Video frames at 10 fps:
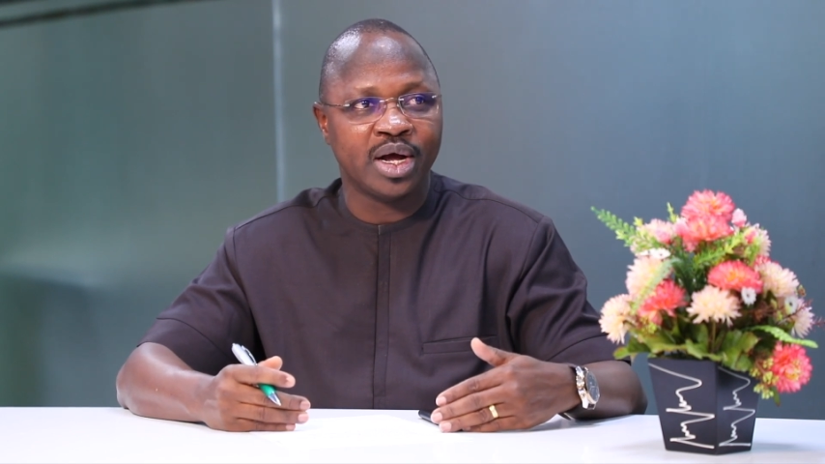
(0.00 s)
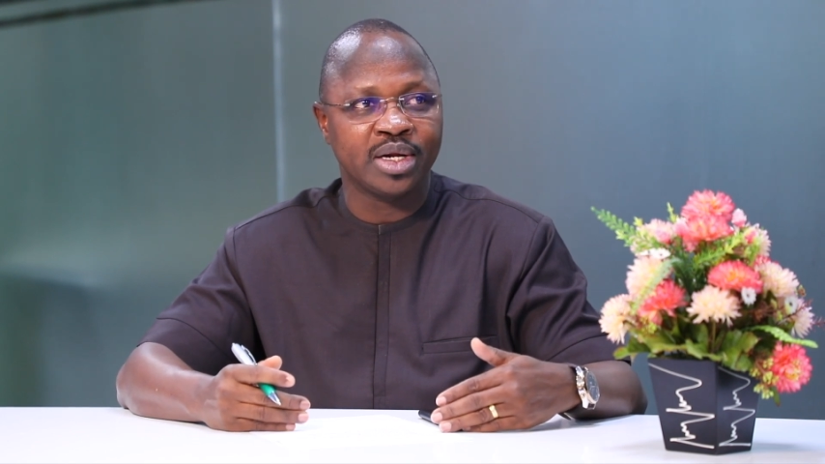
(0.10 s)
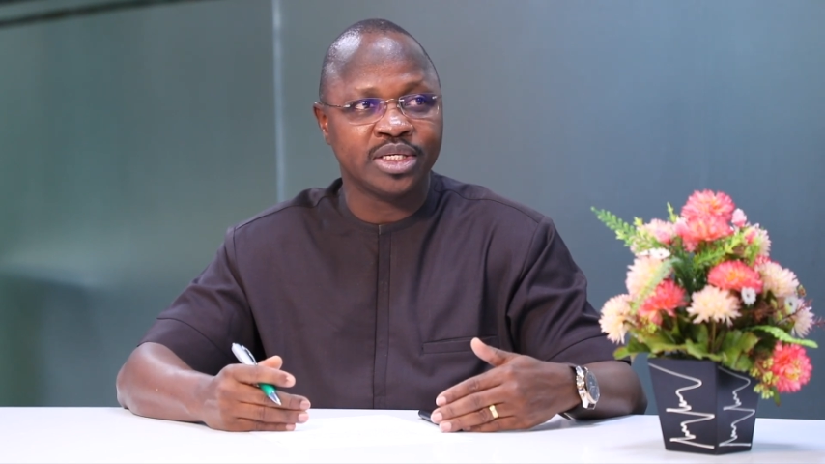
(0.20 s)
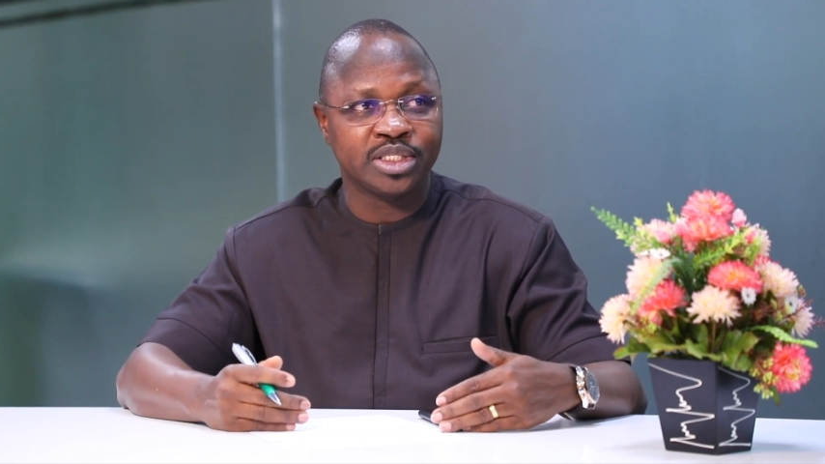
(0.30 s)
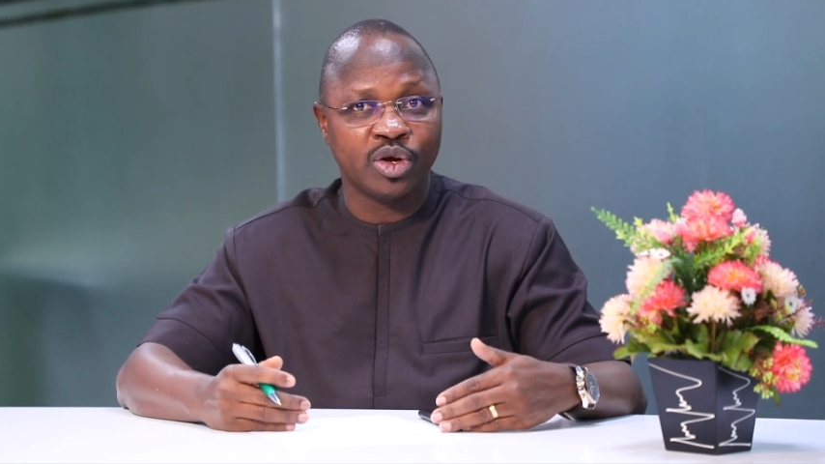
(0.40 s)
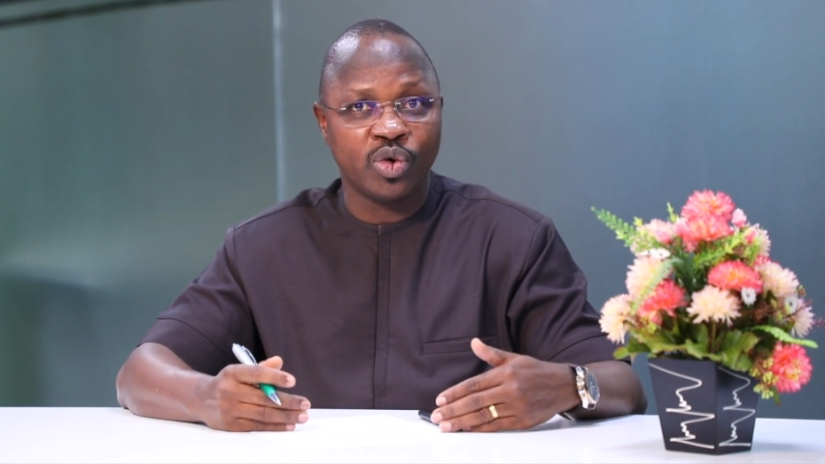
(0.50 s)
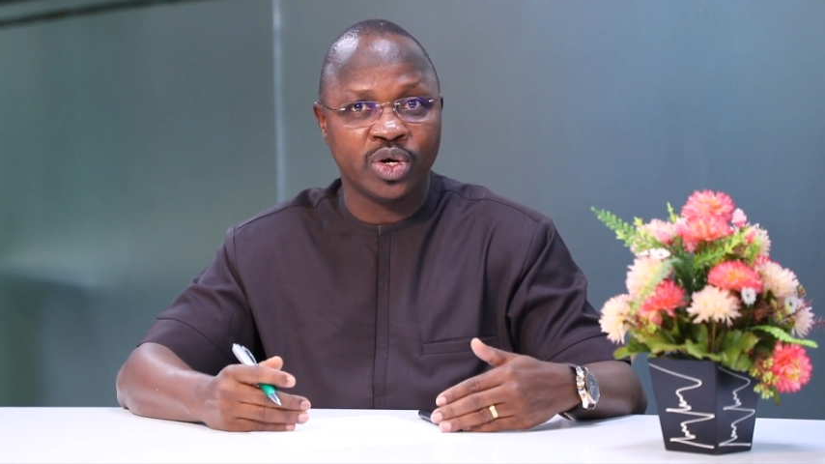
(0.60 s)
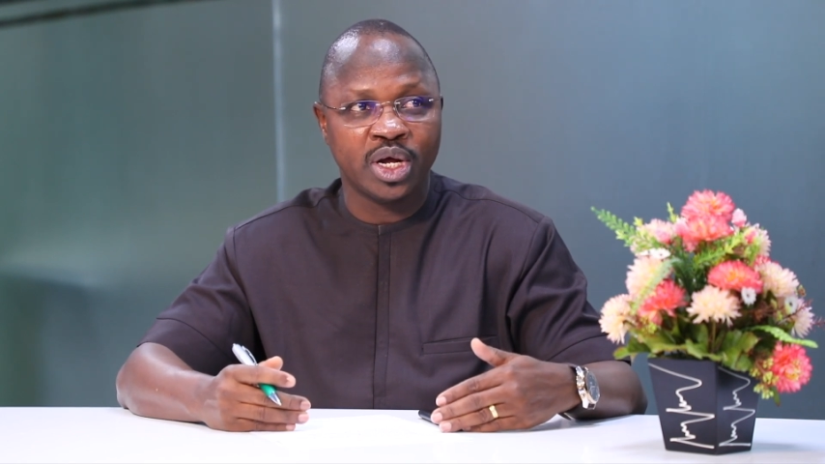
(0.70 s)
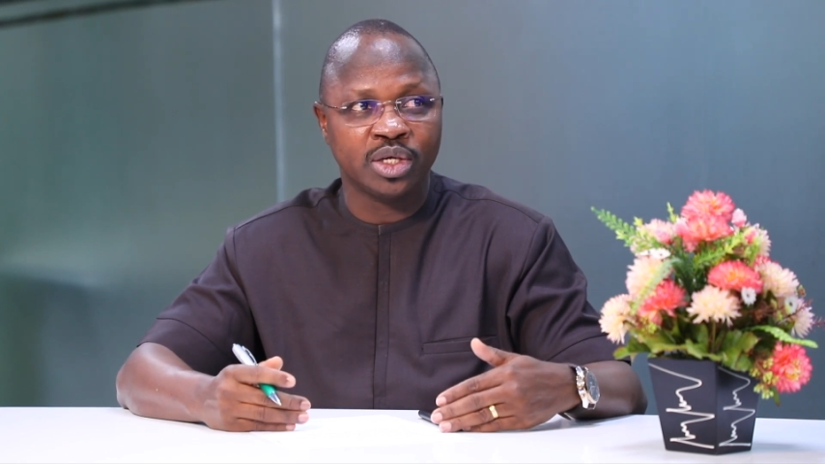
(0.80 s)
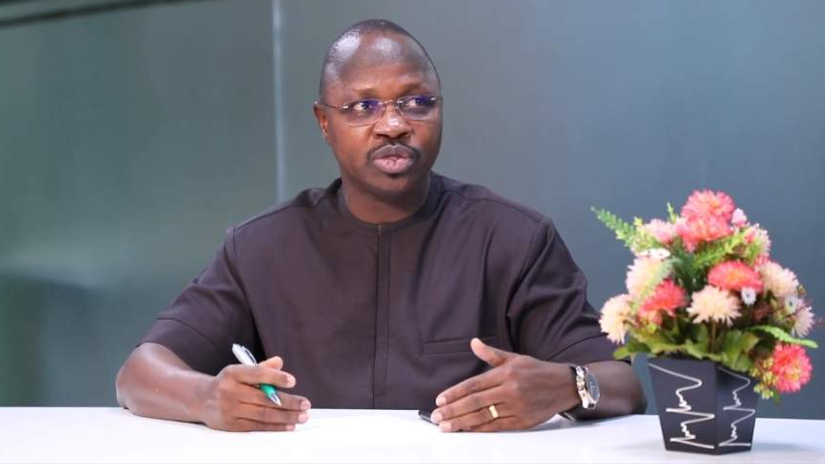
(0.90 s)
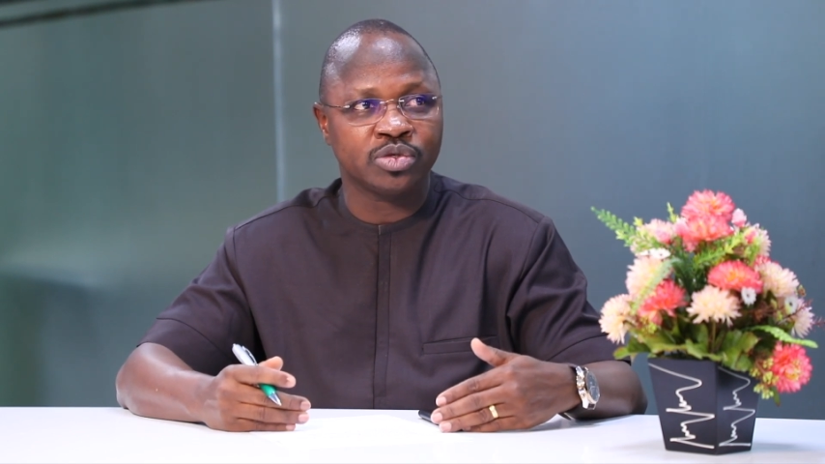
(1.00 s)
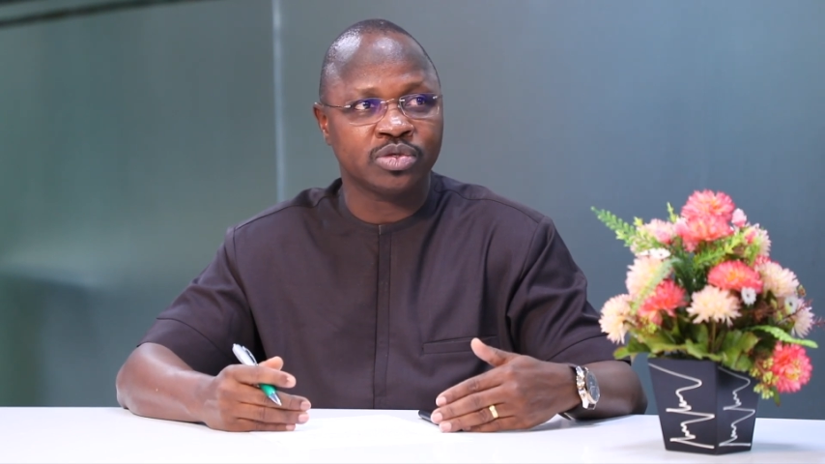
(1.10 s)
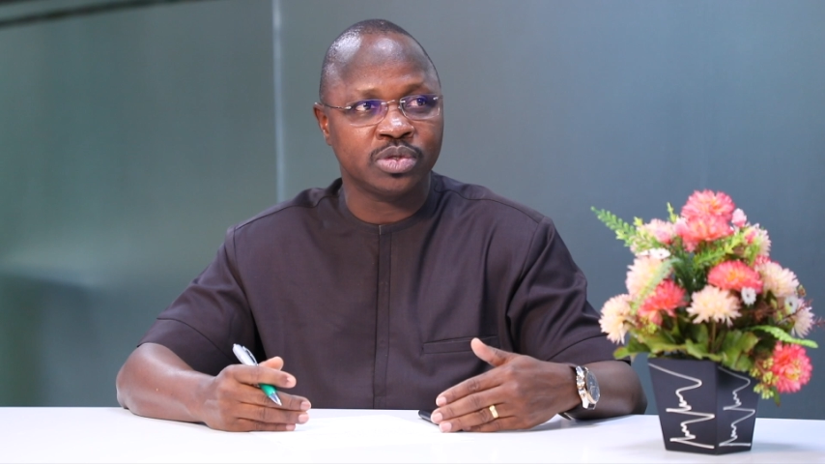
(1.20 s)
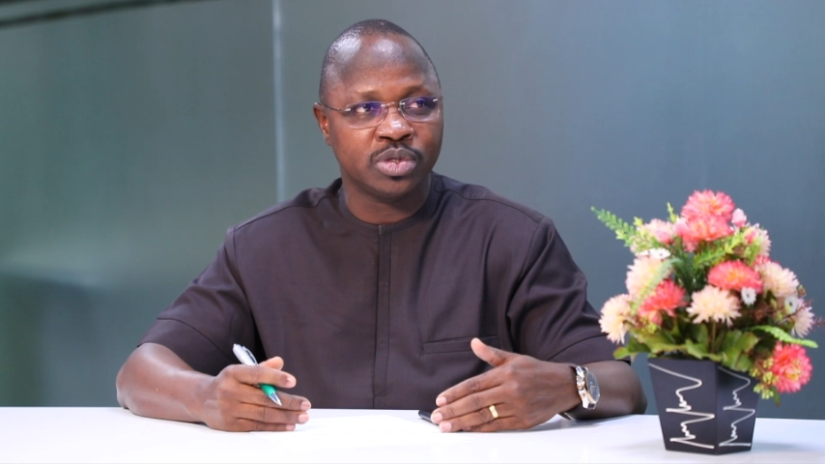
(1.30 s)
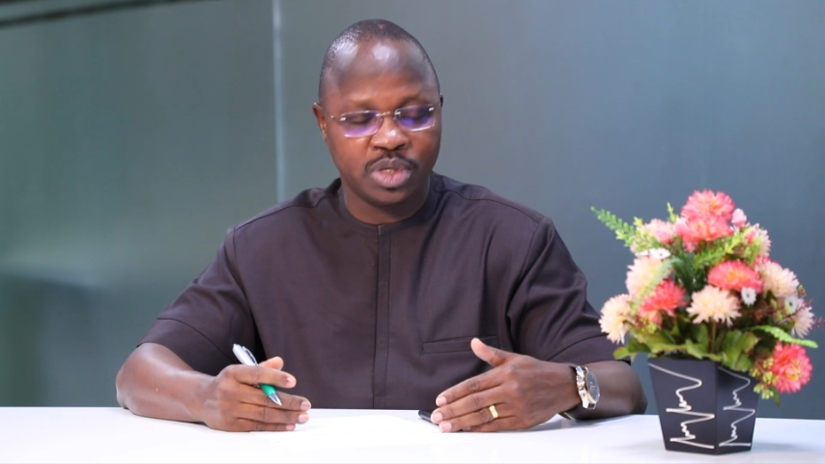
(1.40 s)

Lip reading: and the stakeholder to